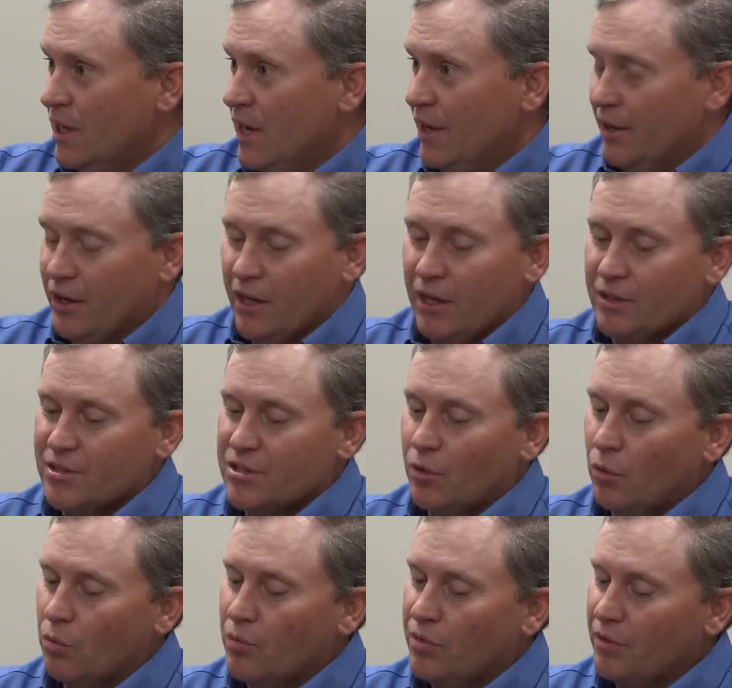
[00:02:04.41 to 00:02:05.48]
And
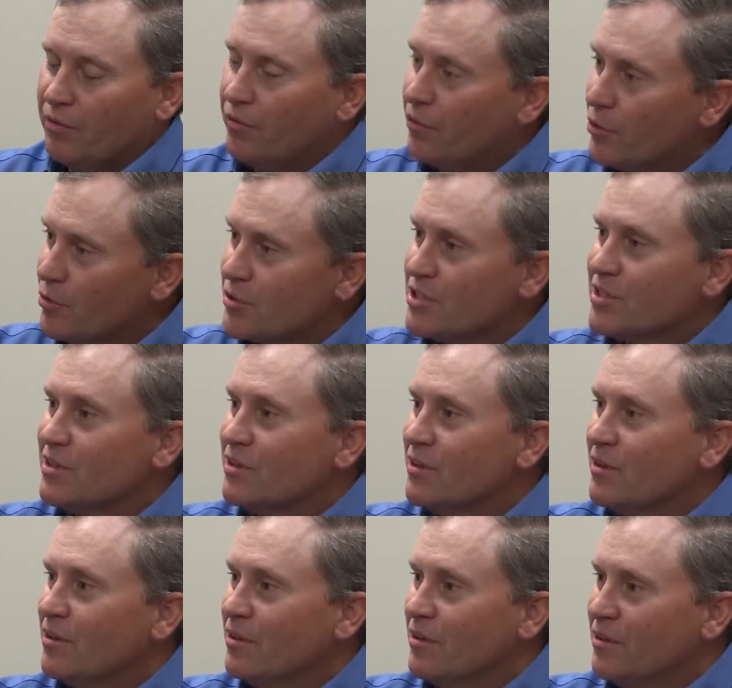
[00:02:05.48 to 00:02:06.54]
so the first
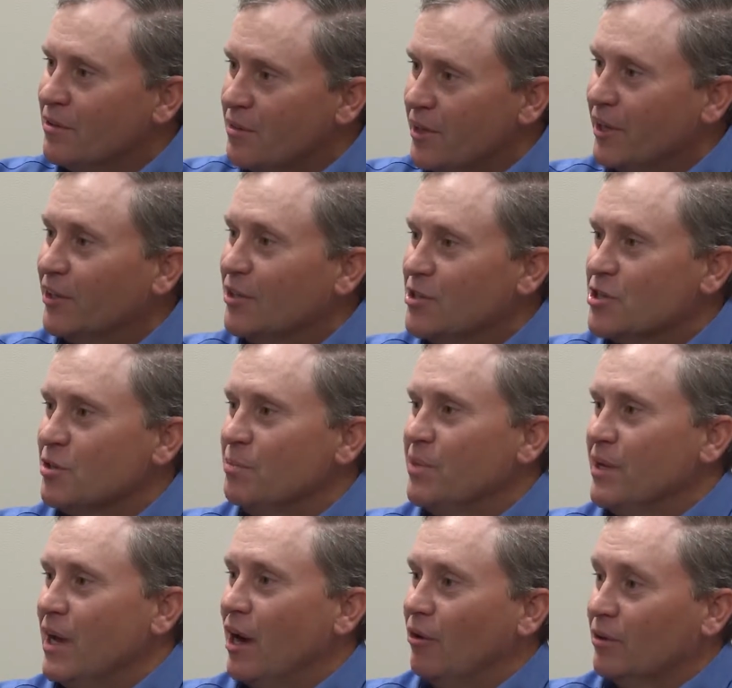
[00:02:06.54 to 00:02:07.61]
thing that should
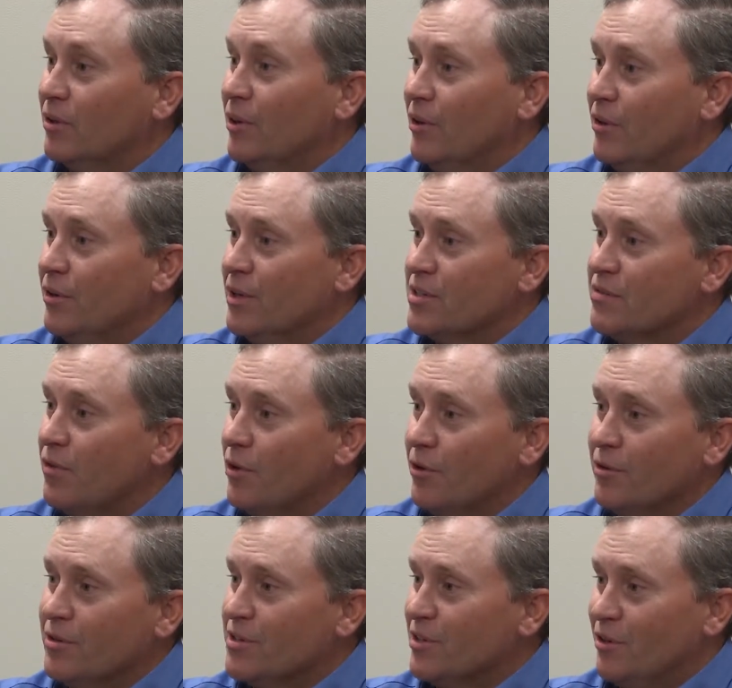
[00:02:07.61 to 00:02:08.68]
be out there as
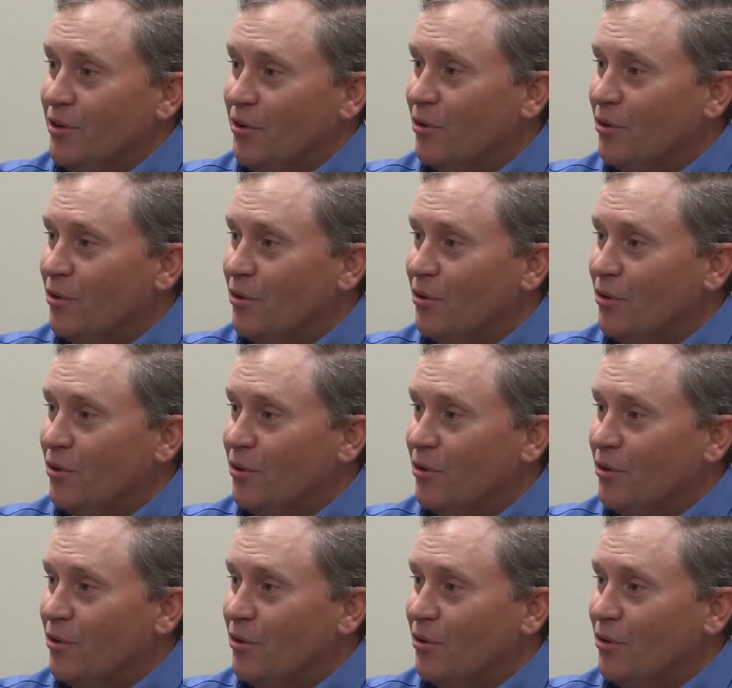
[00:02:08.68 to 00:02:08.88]
far as,